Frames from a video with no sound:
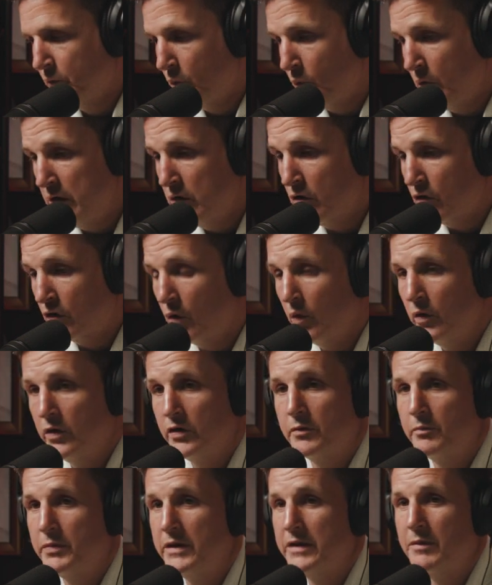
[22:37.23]
we are going
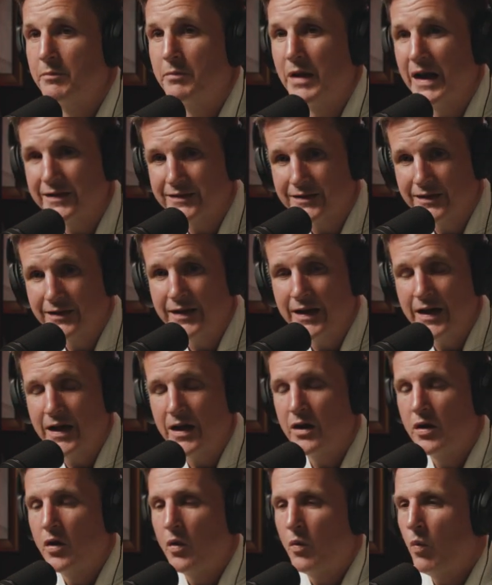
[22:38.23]
to be the best in
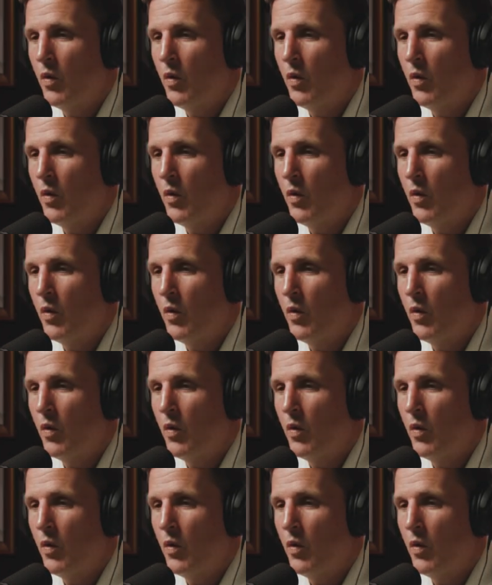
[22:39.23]
that,